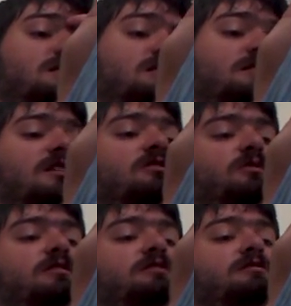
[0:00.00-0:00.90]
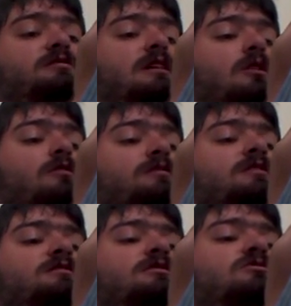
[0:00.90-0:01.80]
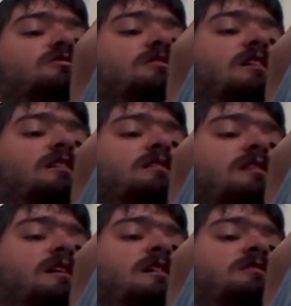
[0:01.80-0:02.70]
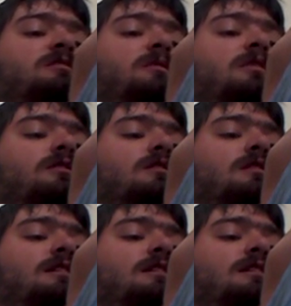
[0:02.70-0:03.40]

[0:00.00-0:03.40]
Her terror returned, however, as she turned the edge of the pond.